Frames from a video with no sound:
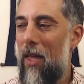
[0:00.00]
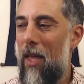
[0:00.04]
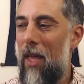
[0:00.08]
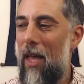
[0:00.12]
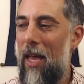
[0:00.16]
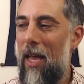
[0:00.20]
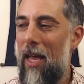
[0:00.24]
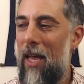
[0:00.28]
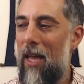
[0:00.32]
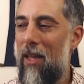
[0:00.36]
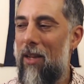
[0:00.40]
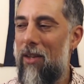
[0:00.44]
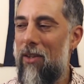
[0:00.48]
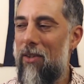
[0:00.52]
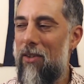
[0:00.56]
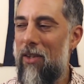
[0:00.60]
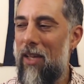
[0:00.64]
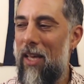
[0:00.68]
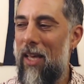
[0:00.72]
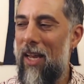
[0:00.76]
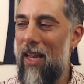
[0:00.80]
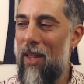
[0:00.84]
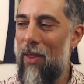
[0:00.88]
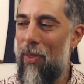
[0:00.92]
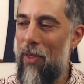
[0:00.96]
And
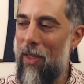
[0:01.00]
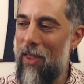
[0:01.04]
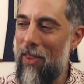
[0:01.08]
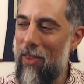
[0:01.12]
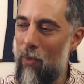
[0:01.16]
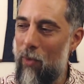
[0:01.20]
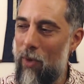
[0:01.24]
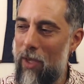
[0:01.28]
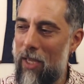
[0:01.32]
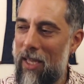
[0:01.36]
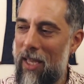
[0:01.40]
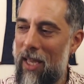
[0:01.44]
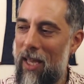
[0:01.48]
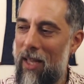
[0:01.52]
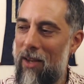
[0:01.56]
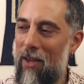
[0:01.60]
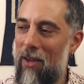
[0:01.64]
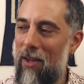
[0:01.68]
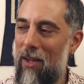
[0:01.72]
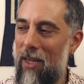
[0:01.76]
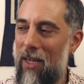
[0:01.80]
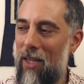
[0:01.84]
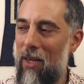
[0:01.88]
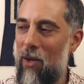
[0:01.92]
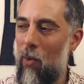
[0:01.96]
I think that we can,
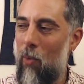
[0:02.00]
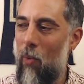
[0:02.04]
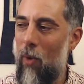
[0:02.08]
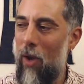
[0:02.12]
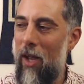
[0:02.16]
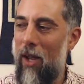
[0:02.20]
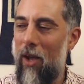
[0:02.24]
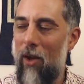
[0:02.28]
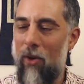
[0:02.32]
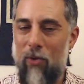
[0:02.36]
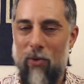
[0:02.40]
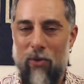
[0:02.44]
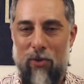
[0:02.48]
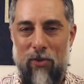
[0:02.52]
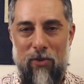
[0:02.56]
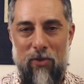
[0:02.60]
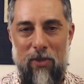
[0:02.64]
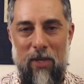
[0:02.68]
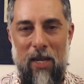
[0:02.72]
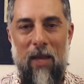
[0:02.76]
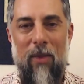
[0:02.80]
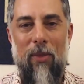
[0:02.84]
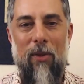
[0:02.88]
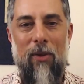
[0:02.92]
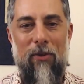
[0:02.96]
in a way,
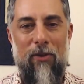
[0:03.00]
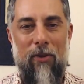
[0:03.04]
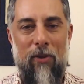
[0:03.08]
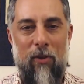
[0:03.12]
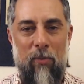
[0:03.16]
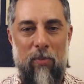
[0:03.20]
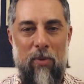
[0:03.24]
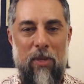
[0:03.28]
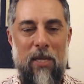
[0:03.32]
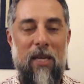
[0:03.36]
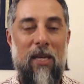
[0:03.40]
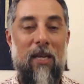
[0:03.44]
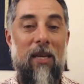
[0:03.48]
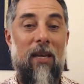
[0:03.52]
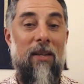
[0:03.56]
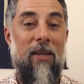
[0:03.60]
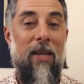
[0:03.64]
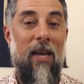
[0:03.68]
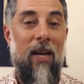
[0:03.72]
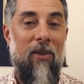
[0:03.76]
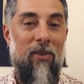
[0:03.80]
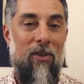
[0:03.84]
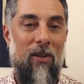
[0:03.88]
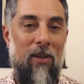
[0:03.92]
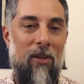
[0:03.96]
understand this as being
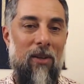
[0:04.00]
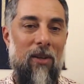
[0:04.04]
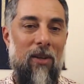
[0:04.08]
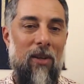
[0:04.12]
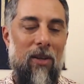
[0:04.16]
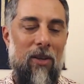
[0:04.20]
connected